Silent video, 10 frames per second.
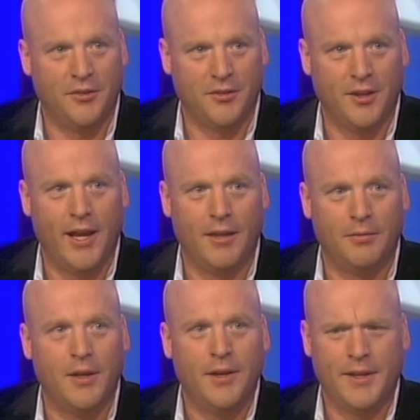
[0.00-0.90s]
else's
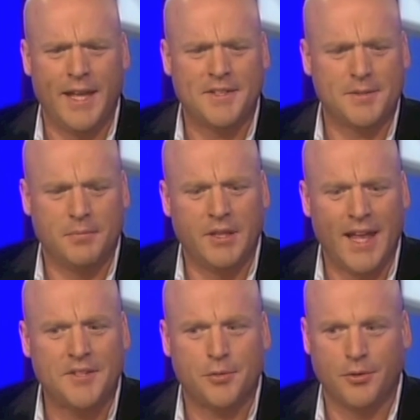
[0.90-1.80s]
life. And
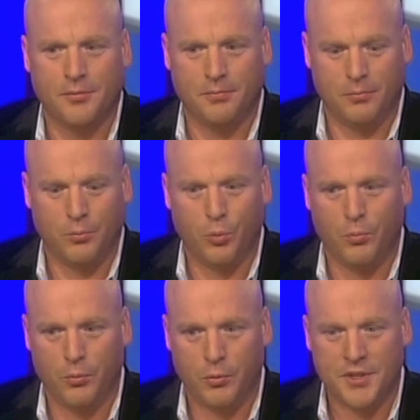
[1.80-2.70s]
that sort of
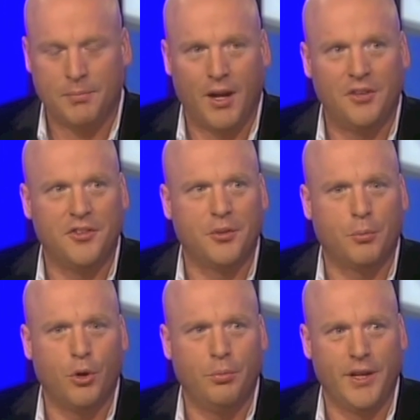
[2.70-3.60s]
response is
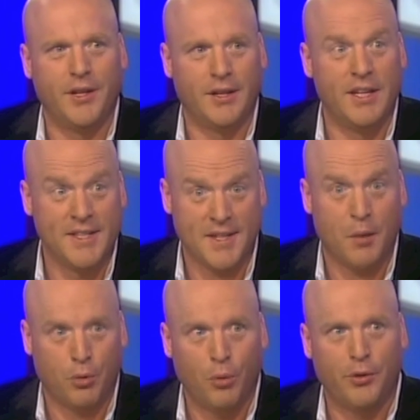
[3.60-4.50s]
appropriate
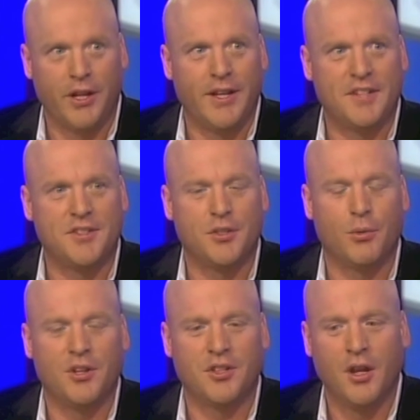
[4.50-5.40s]
in that
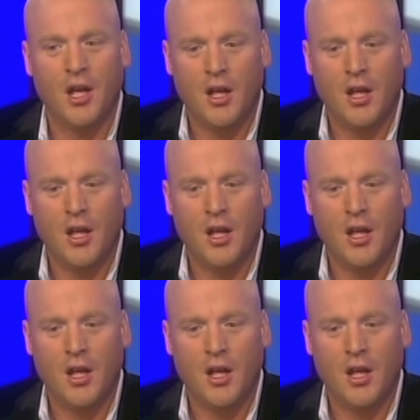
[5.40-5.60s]
situation.